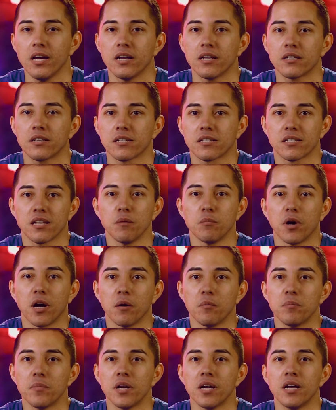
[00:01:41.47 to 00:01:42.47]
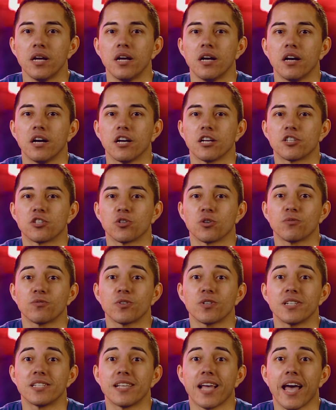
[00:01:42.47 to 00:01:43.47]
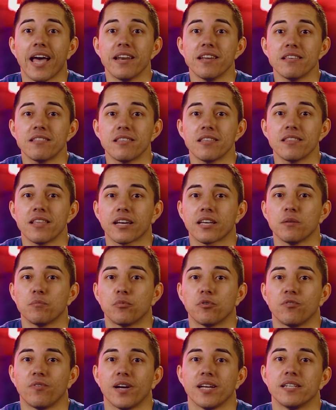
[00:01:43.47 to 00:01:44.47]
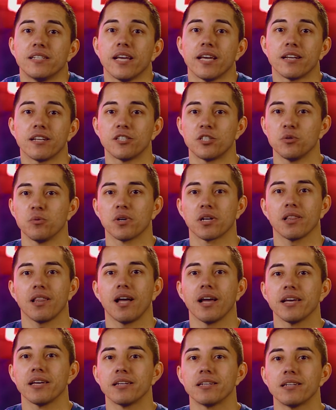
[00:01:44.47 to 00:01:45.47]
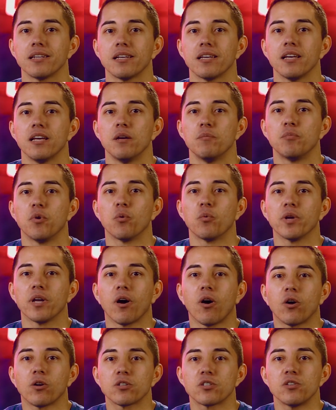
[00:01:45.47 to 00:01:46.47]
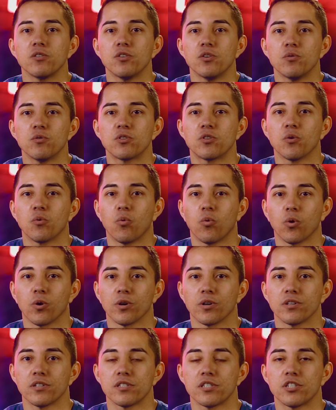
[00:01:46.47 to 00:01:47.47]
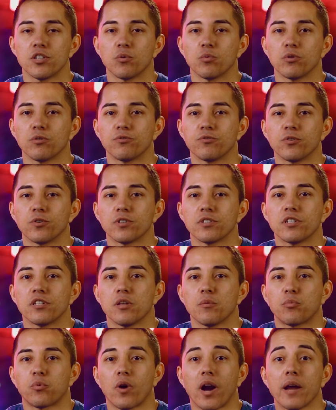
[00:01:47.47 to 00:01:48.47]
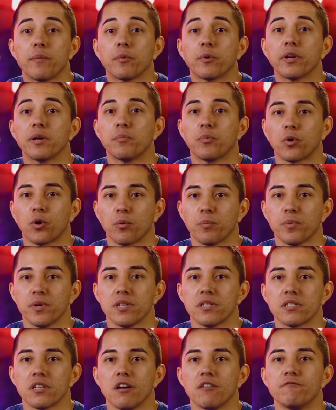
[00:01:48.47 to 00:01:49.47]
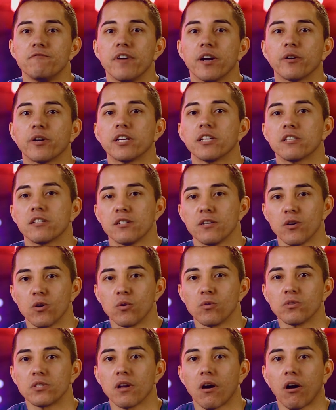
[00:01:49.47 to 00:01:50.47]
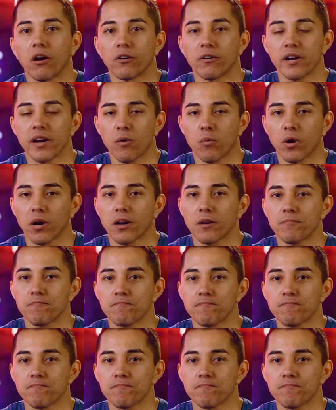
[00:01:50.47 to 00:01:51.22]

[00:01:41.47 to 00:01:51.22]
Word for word: To sum up, a server is anything that can provide data to a client, but we also use the words to refer to the primary purpose of various nodes on our network.